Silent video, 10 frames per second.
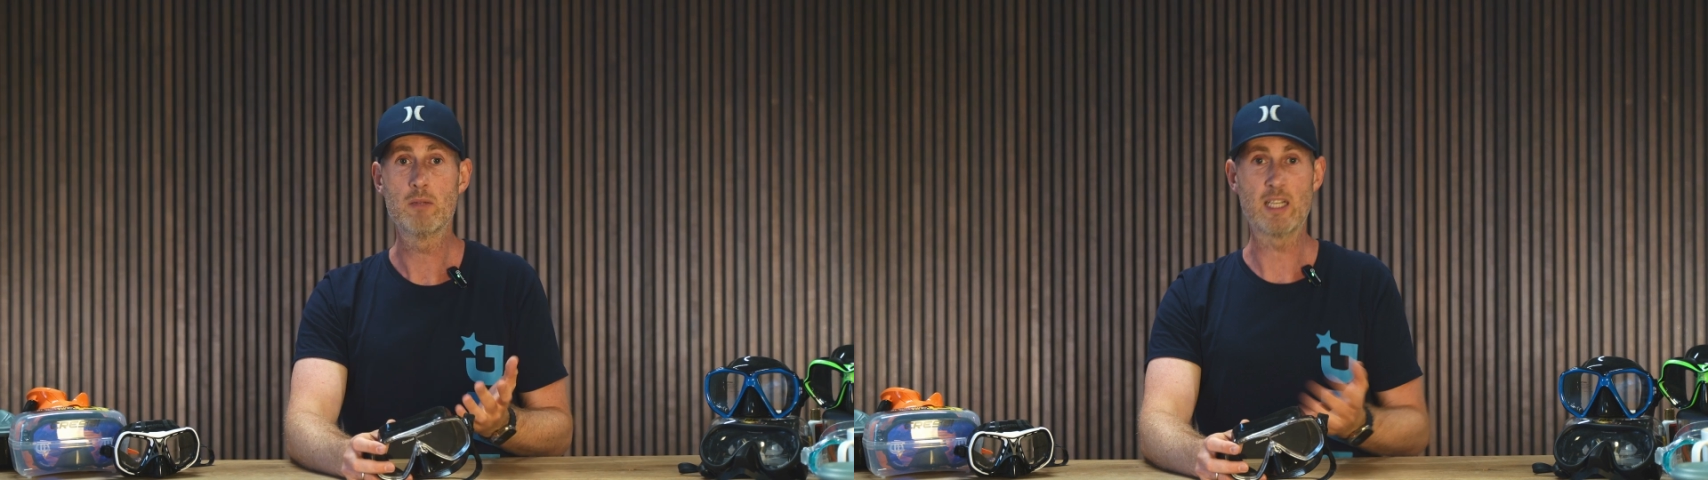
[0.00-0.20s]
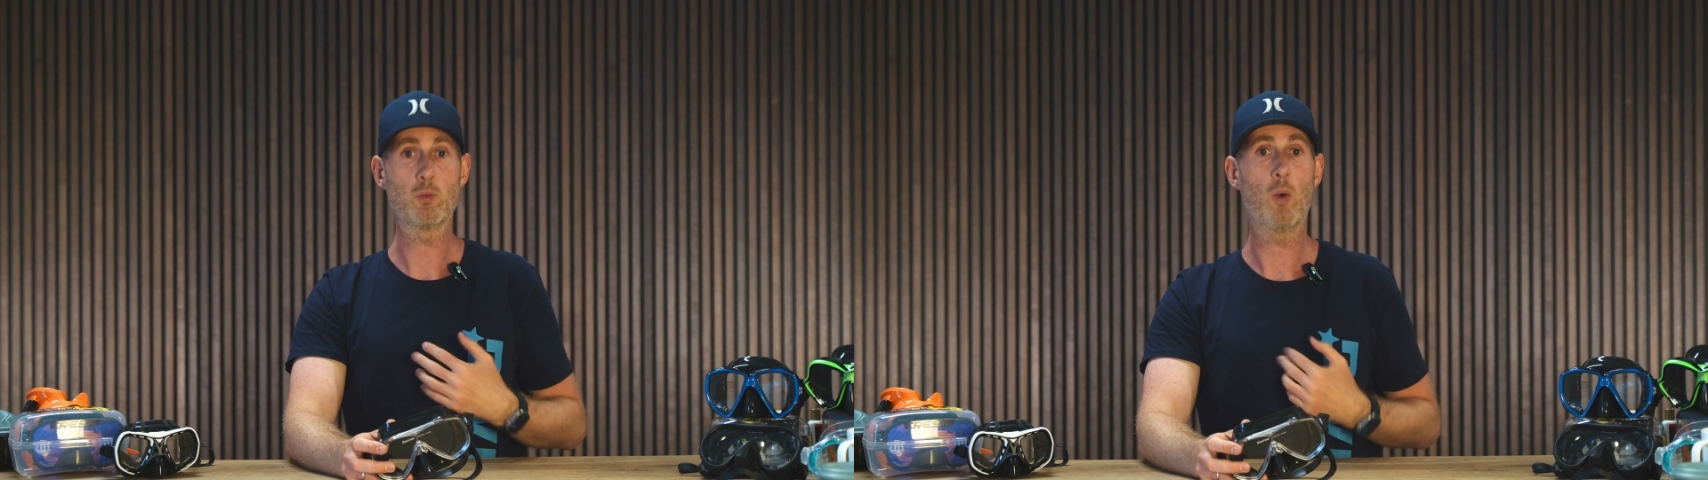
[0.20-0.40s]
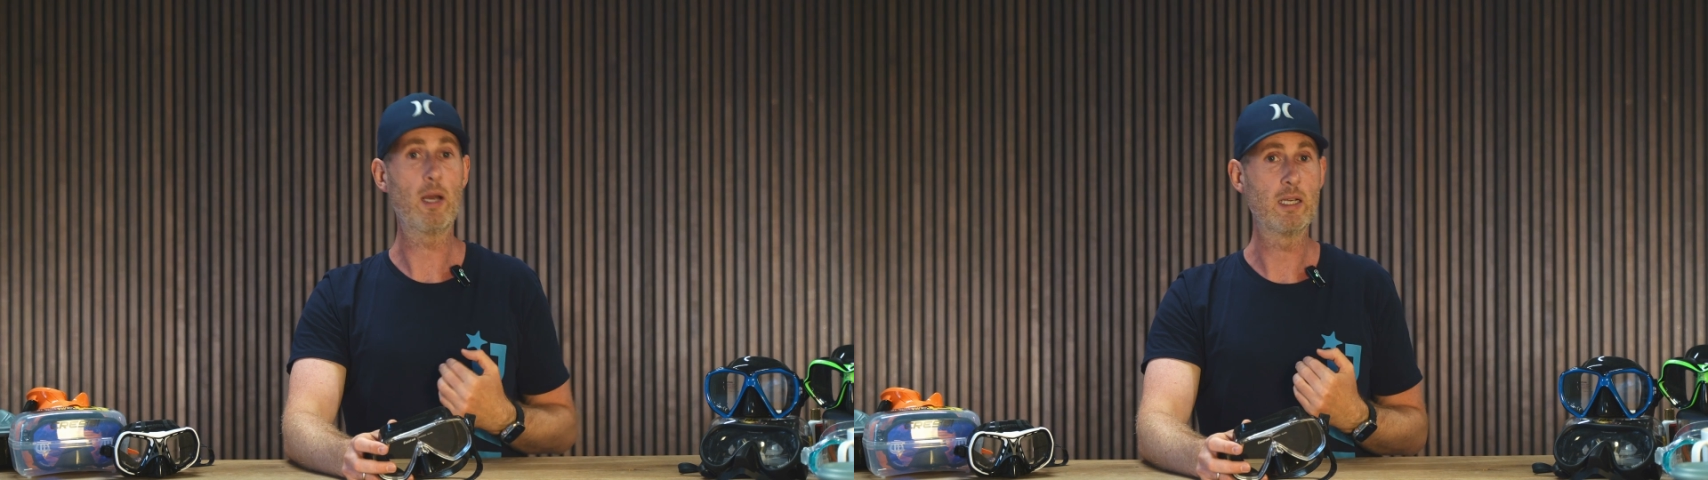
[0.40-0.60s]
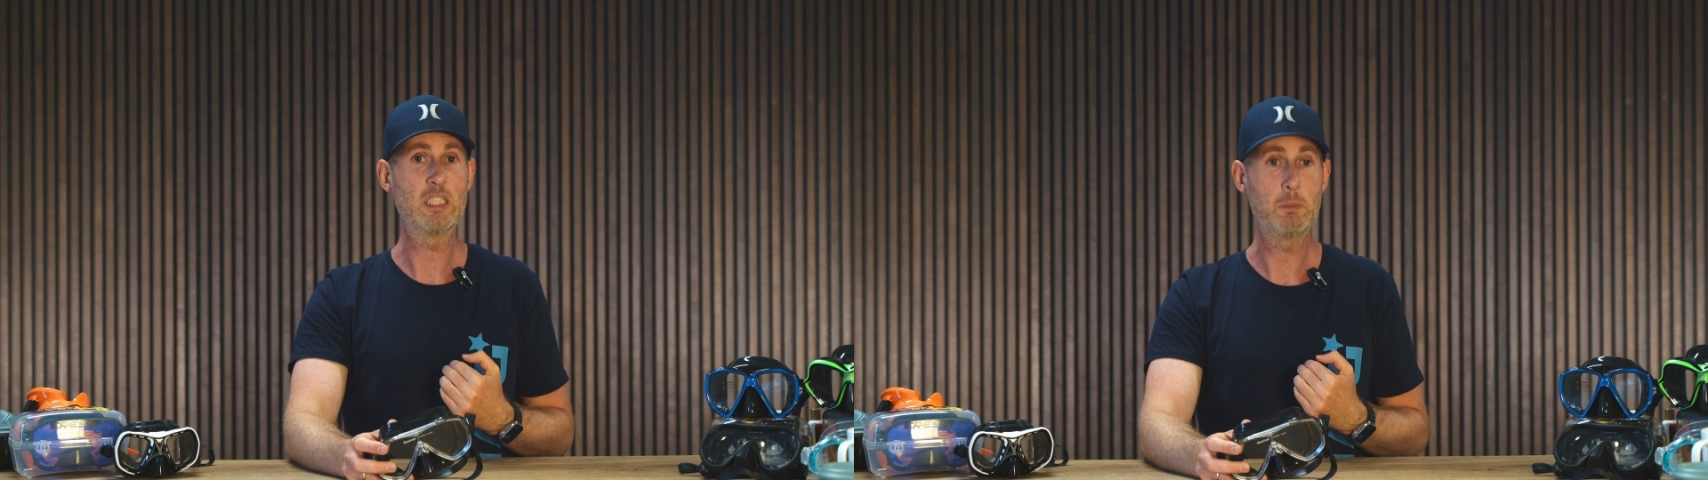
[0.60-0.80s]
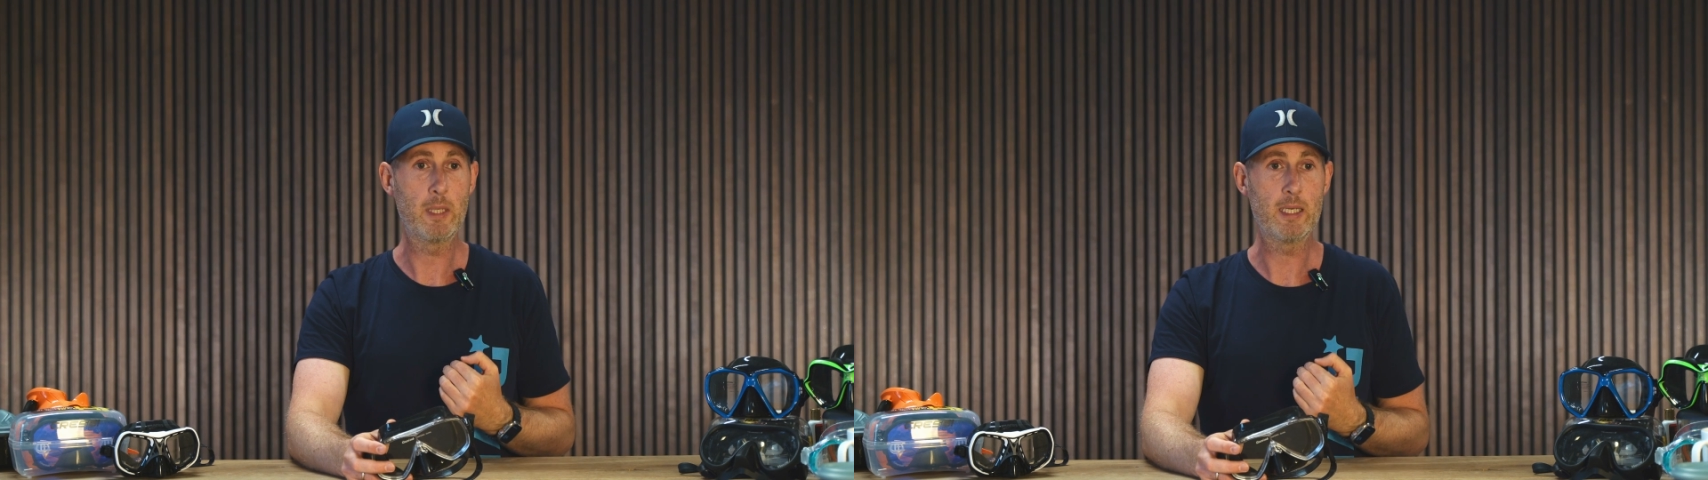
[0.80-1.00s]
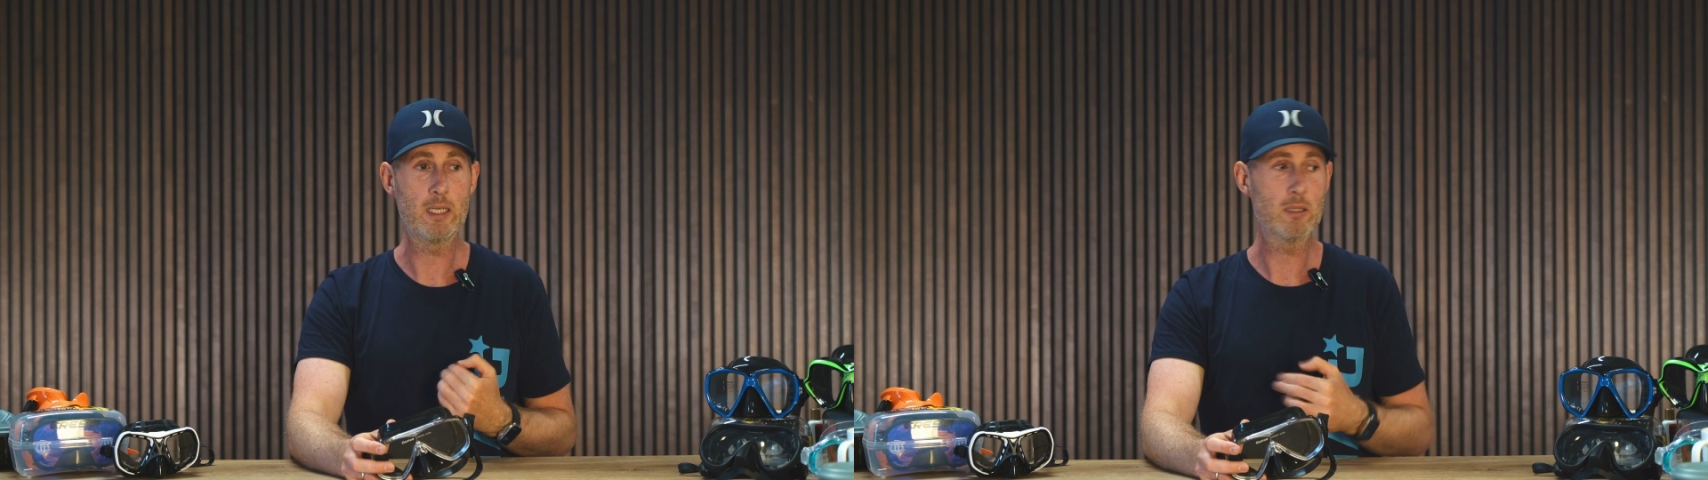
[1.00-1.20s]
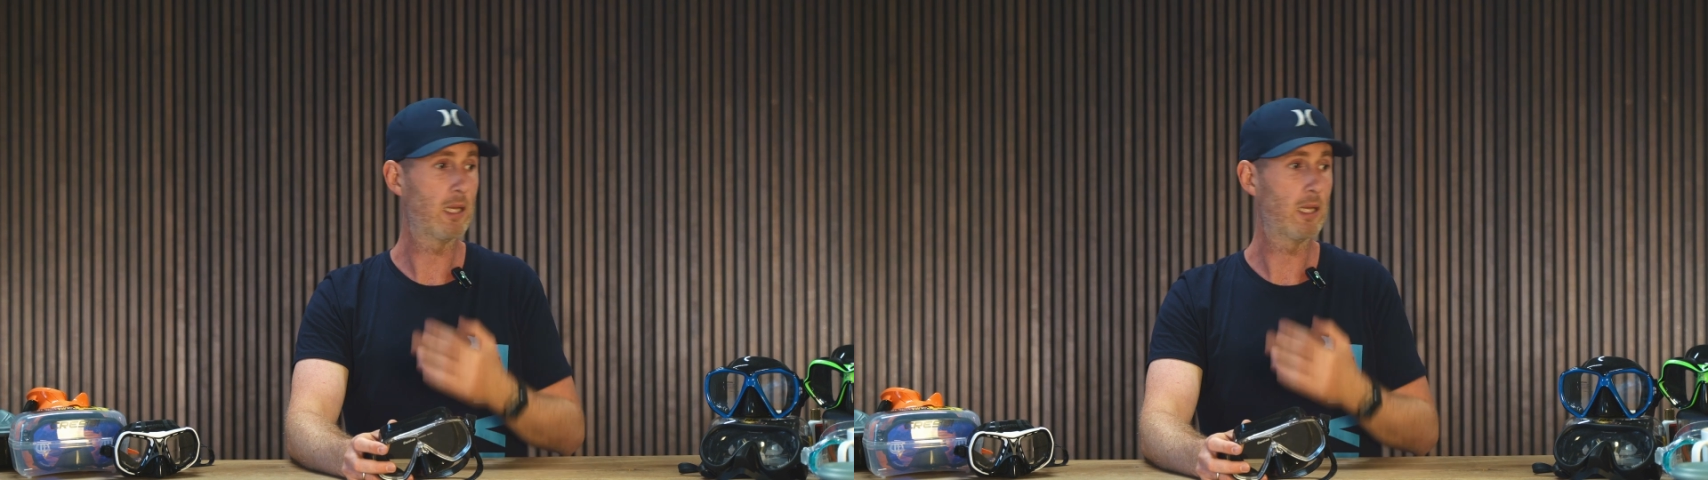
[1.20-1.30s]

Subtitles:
That's why I spit in it.